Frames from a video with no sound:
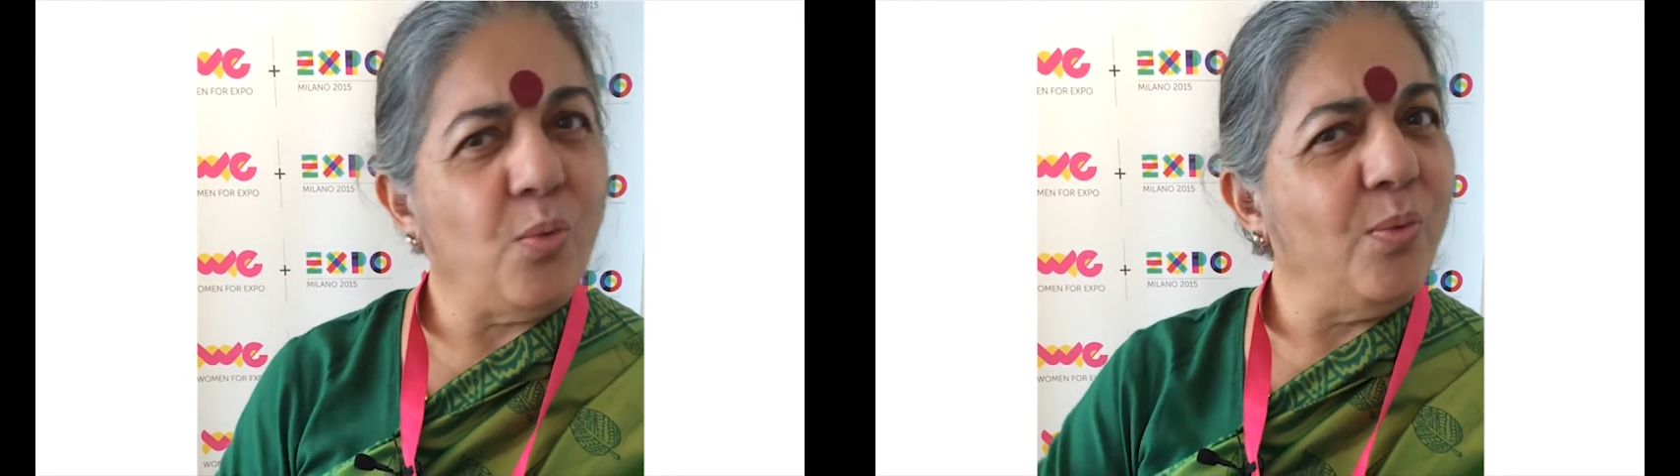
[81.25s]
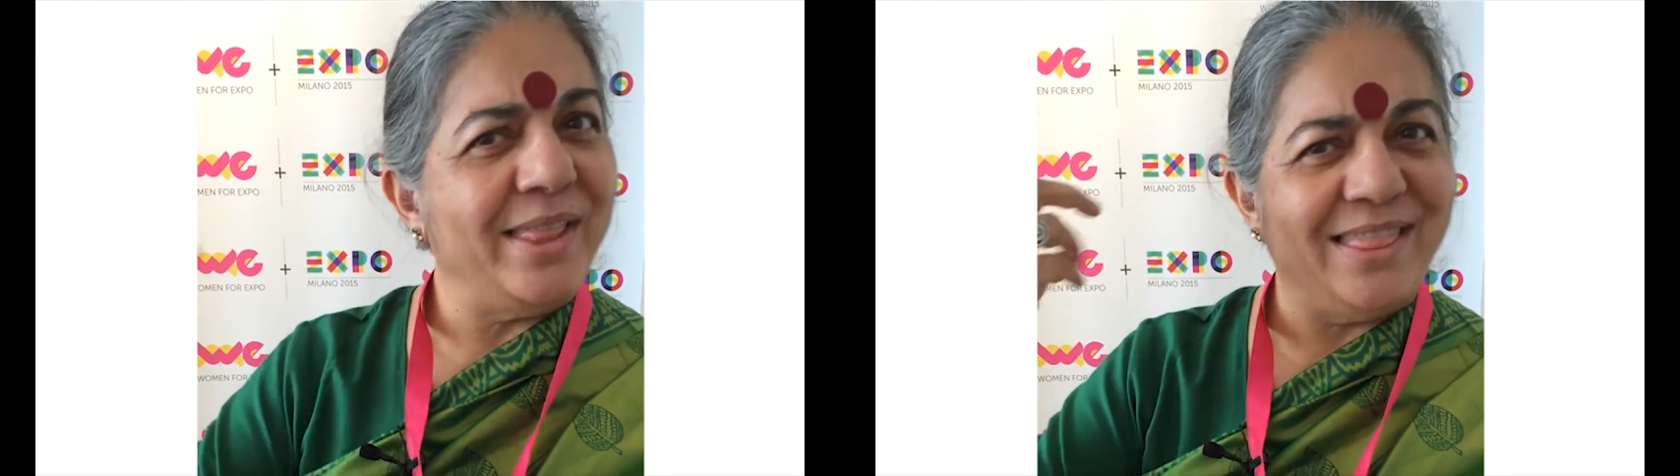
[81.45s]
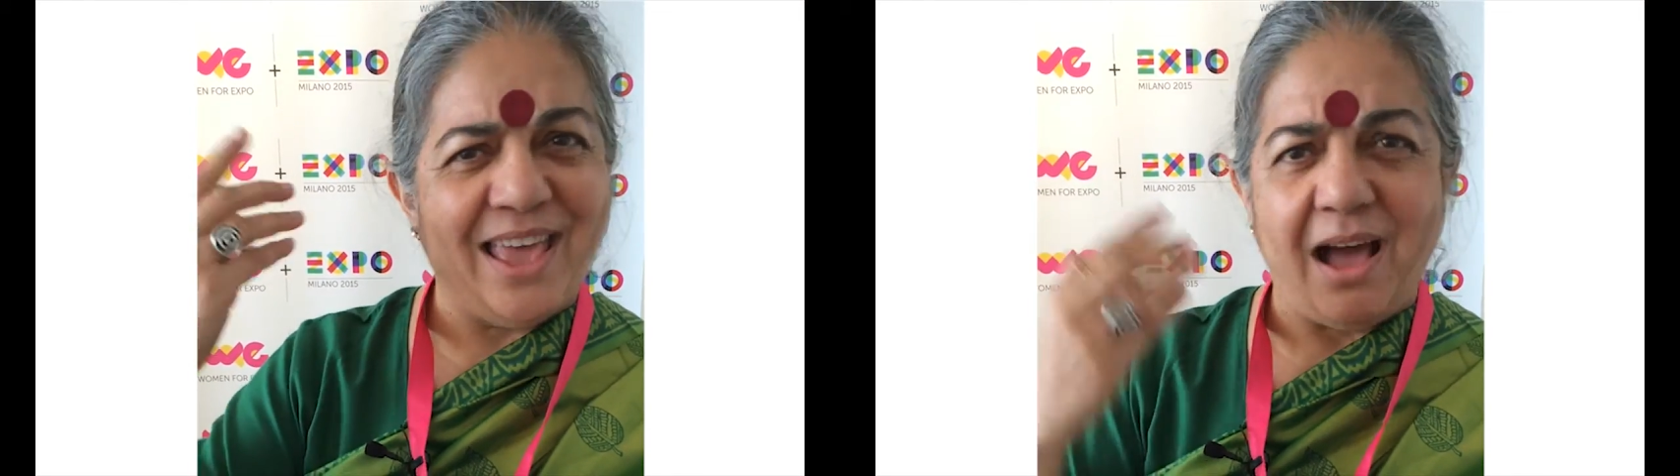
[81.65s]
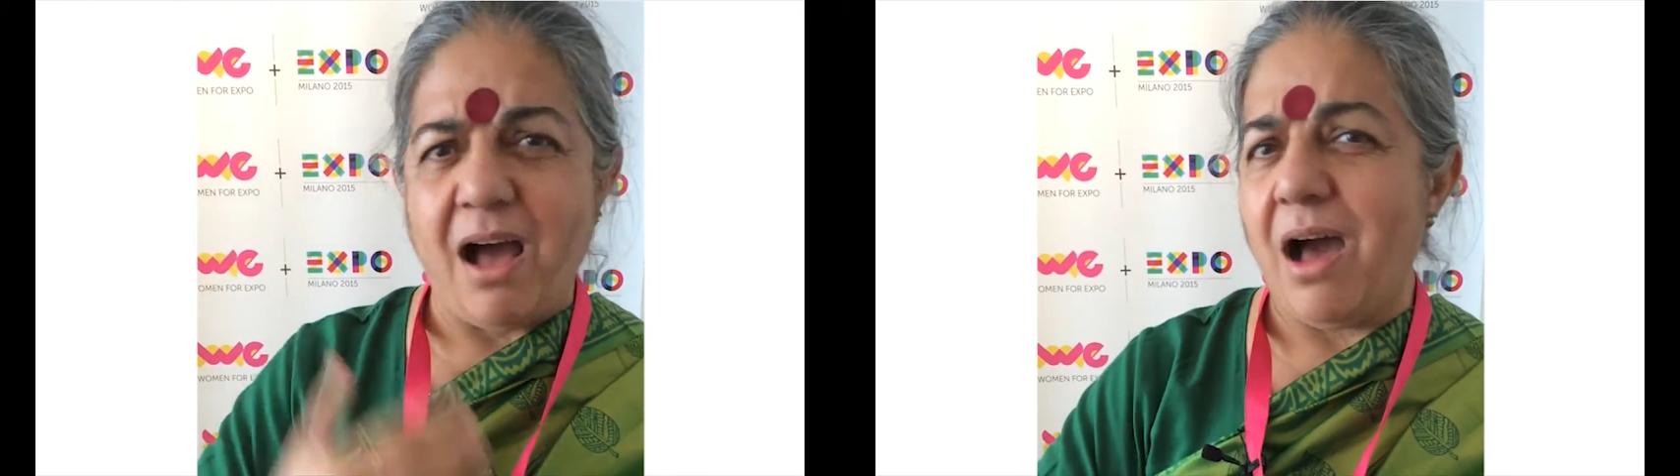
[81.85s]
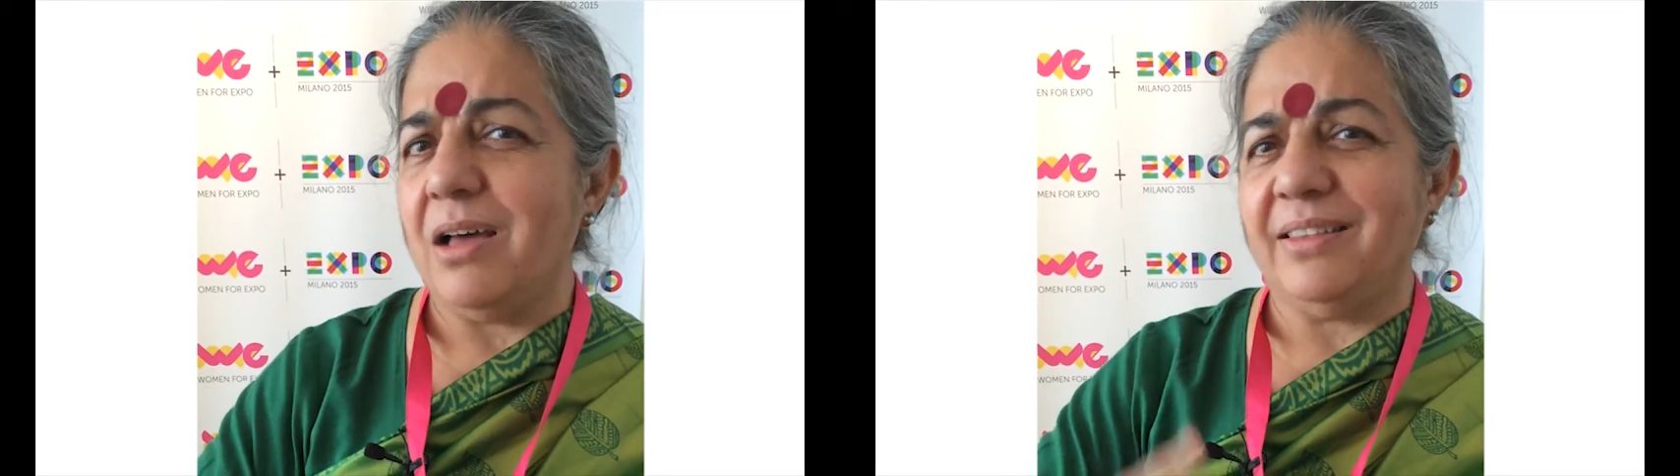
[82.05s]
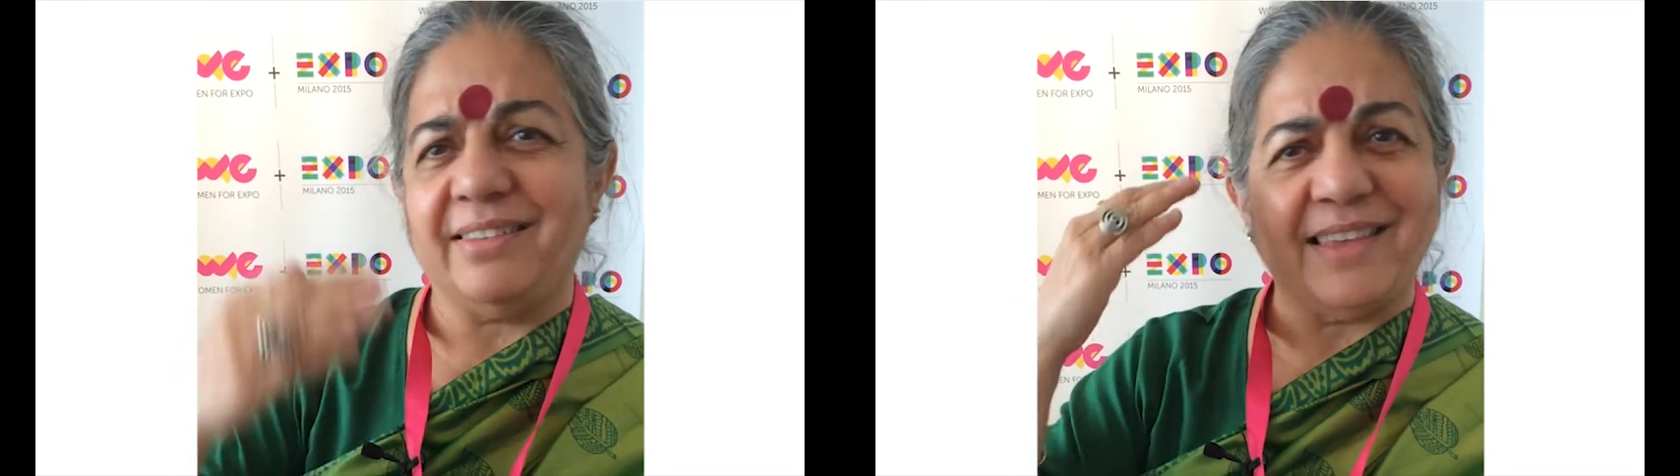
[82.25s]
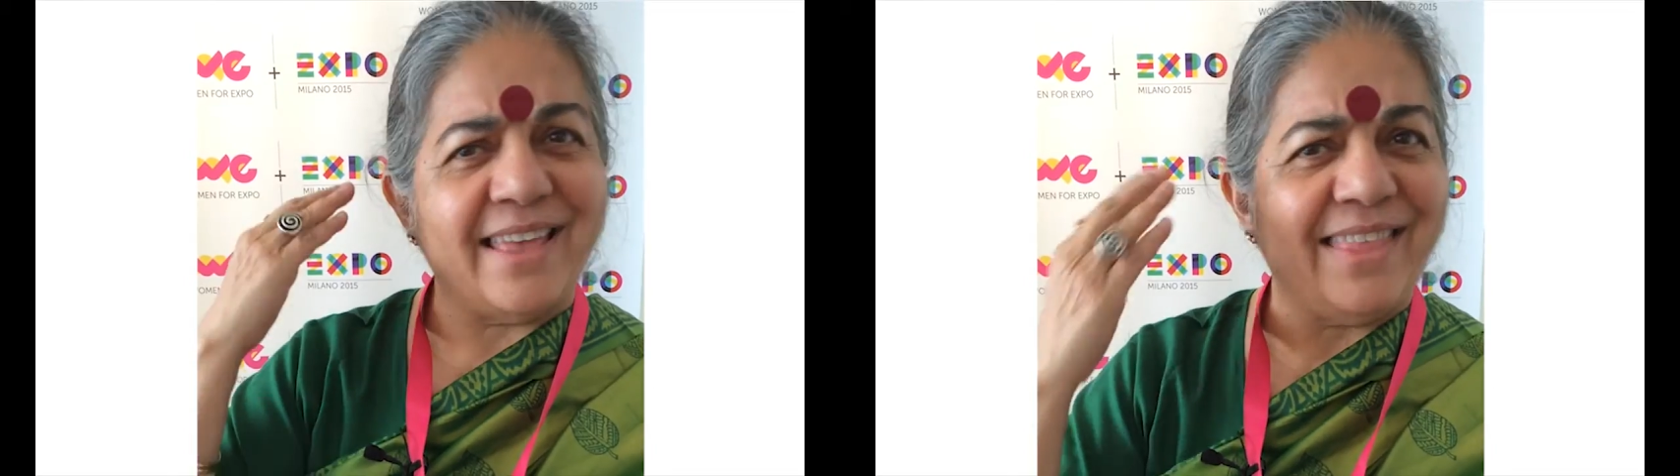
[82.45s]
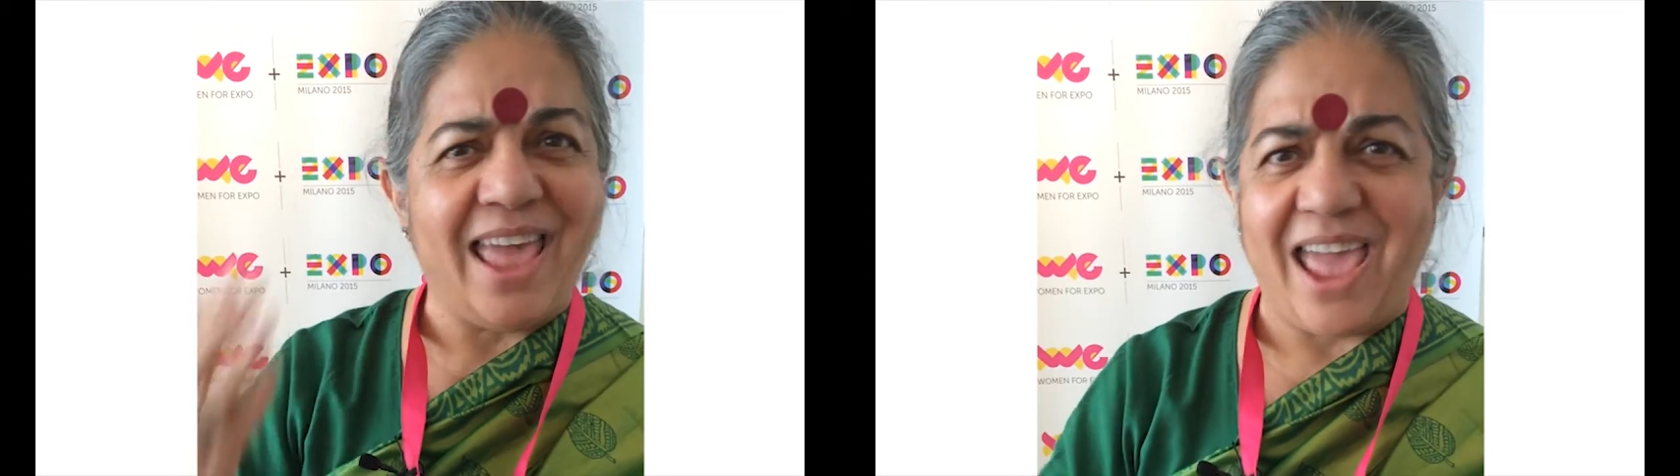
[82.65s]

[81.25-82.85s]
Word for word: with their hearts and their